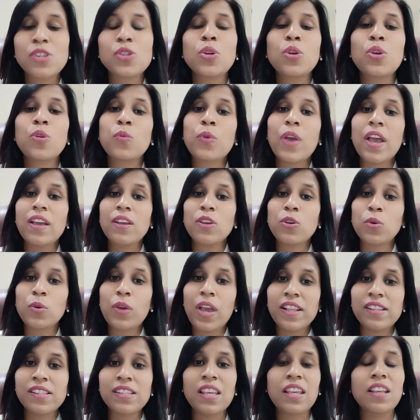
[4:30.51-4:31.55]
So you
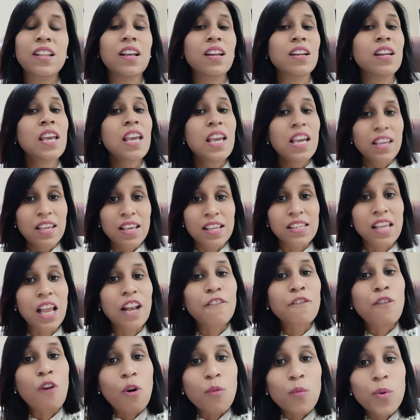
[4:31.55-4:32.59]
can say that, yes, I'll
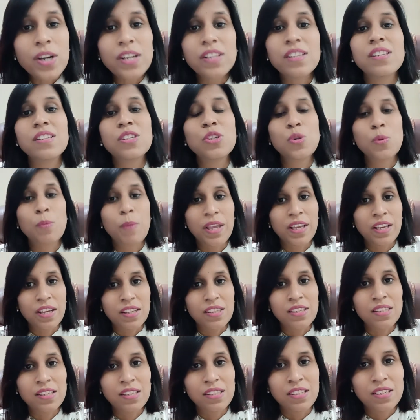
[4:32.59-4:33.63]
forward this to my
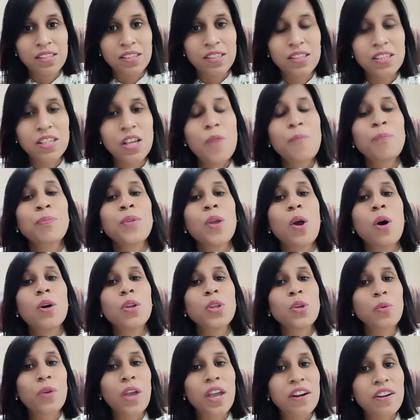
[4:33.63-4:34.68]
consultant, or
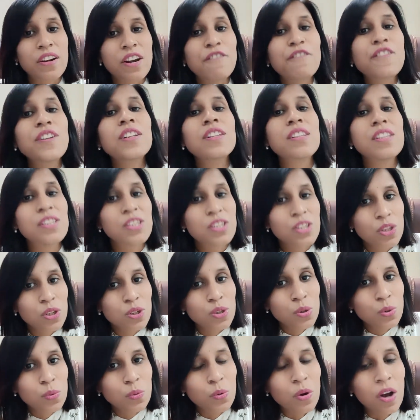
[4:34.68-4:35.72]
you can refer this
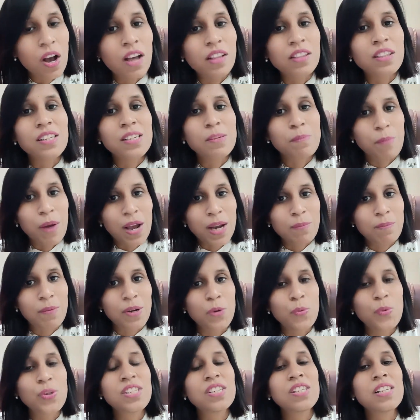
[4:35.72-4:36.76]
to the
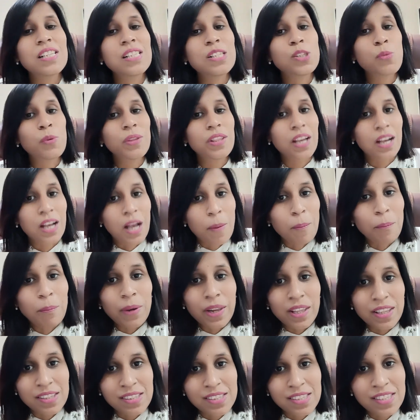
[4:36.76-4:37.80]
department which deals with the
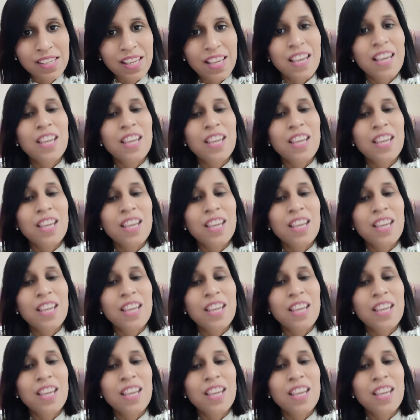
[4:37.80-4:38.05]
complaints.